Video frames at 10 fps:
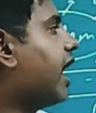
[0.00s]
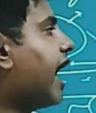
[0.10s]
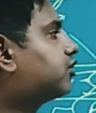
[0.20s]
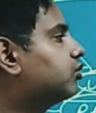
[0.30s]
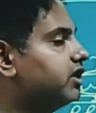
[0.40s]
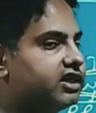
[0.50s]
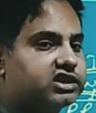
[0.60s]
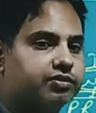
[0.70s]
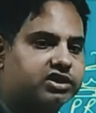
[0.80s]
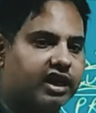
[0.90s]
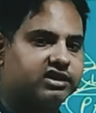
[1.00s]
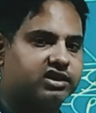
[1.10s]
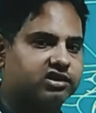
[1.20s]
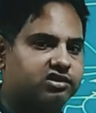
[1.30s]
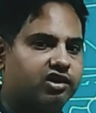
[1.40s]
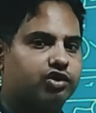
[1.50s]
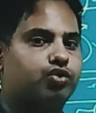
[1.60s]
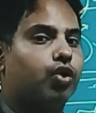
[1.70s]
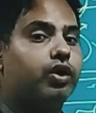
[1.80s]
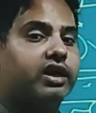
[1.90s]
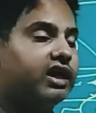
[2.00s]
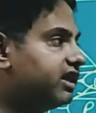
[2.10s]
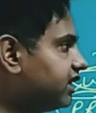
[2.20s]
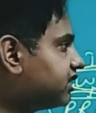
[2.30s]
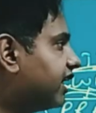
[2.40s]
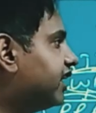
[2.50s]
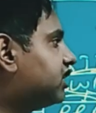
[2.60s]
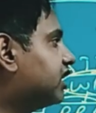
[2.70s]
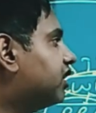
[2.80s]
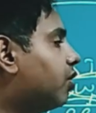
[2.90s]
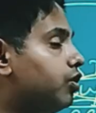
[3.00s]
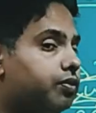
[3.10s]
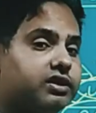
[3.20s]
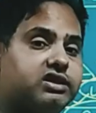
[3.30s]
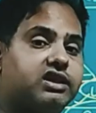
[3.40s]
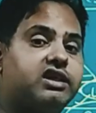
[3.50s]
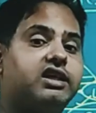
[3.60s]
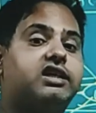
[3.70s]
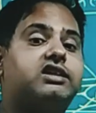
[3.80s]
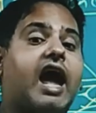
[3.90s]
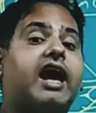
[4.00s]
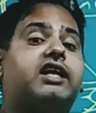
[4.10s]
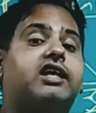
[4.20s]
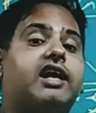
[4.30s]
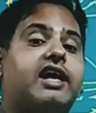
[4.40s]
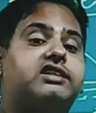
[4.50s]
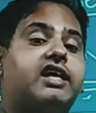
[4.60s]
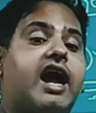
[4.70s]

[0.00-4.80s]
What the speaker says: Exogenous substances. So in this case, WBC is acting as a